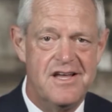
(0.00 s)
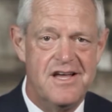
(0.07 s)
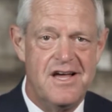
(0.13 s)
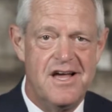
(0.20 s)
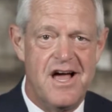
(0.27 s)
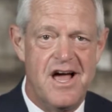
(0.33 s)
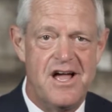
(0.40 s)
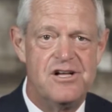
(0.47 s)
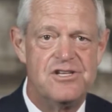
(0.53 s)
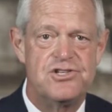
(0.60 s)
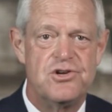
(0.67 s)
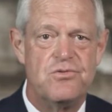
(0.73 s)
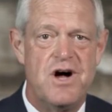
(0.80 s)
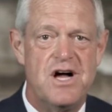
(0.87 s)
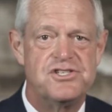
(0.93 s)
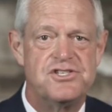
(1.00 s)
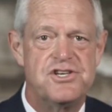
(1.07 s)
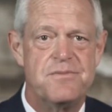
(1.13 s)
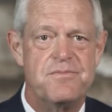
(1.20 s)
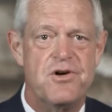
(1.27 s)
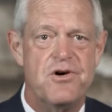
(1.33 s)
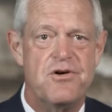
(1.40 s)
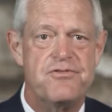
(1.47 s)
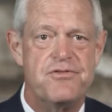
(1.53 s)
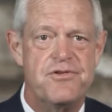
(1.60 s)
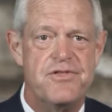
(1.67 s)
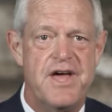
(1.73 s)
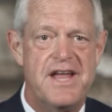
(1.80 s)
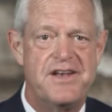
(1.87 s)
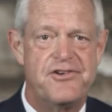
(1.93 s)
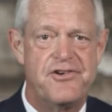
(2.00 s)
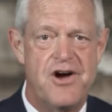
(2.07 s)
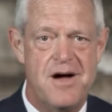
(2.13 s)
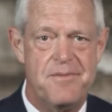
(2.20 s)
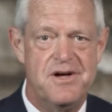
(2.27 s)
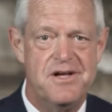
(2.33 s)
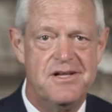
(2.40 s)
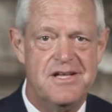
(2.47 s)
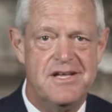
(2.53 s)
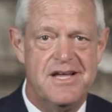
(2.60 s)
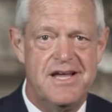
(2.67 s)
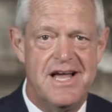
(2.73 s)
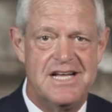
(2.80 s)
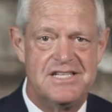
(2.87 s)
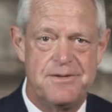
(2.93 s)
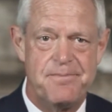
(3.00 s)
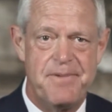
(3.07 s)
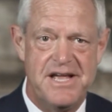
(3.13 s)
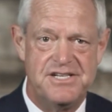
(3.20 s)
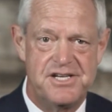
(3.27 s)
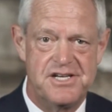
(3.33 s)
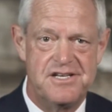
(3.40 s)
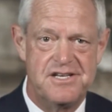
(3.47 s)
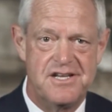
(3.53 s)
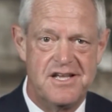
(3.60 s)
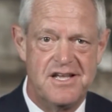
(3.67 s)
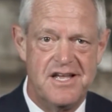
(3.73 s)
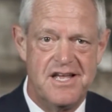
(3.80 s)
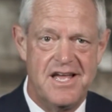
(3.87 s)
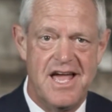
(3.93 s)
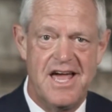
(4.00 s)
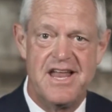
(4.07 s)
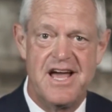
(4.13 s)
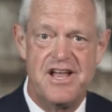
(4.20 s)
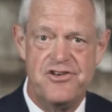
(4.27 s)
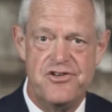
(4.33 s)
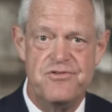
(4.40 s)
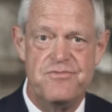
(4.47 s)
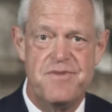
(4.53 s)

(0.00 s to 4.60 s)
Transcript: I also watched him go through that trauma as a patient, and I knew my